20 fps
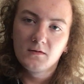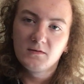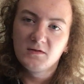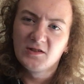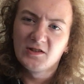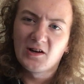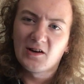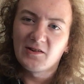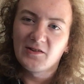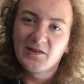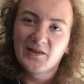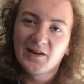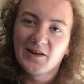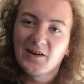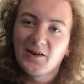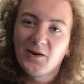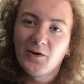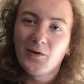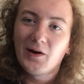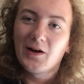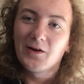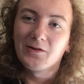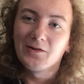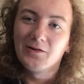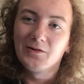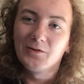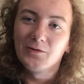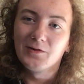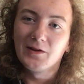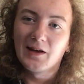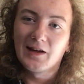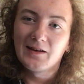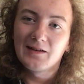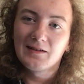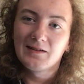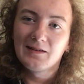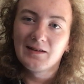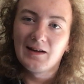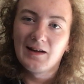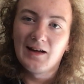you're not really going to know how to do yet.
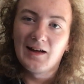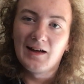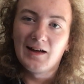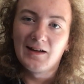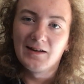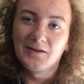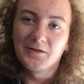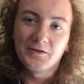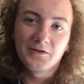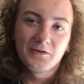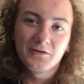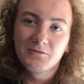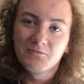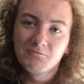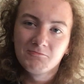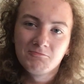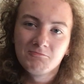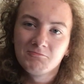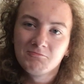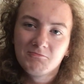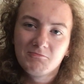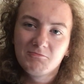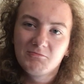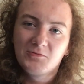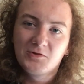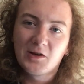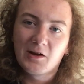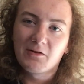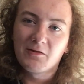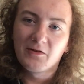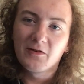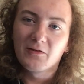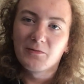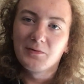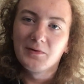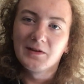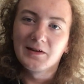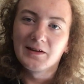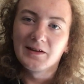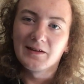And generally
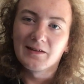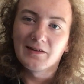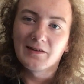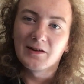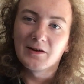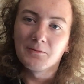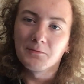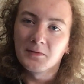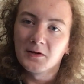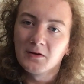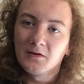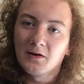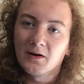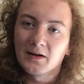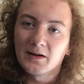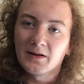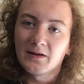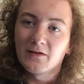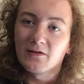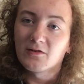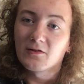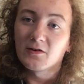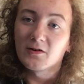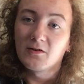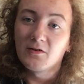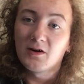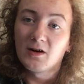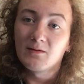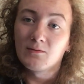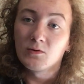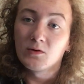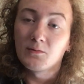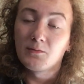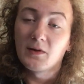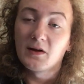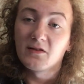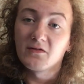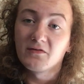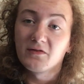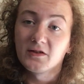speaking, it's going to be a lot easier and a lot more
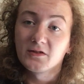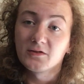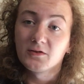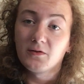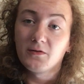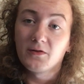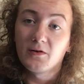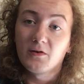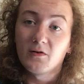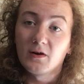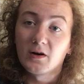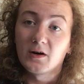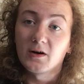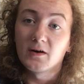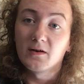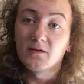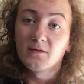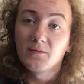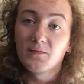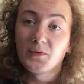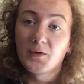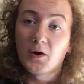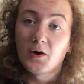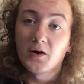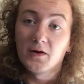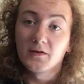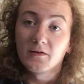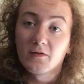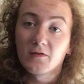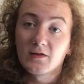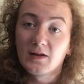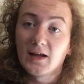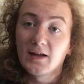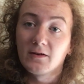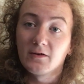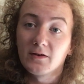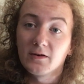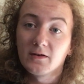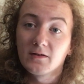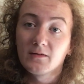beneficial to learn on
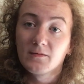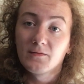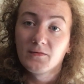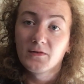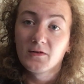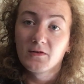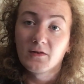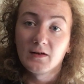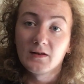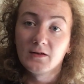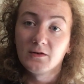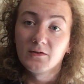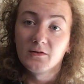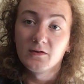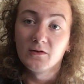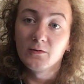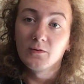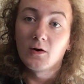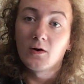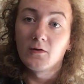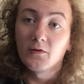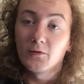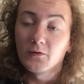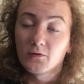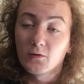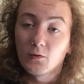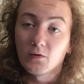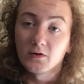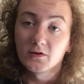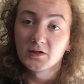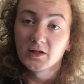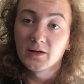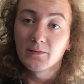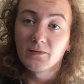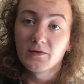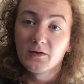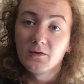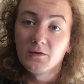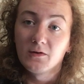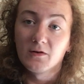standard. And you can do all those chord
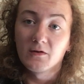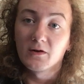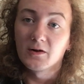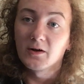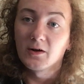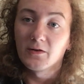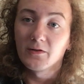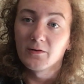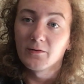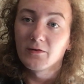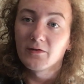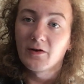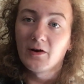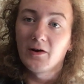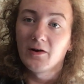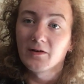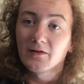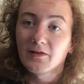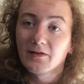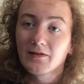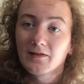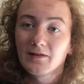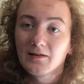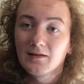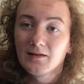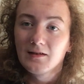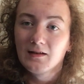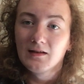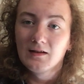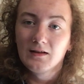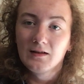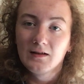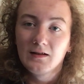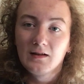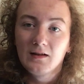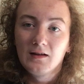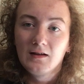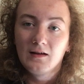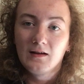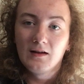shapes and you can learn all those songs.
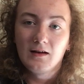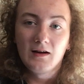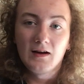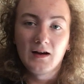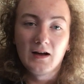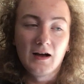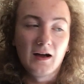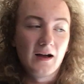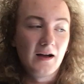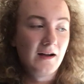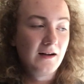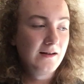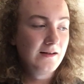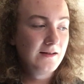I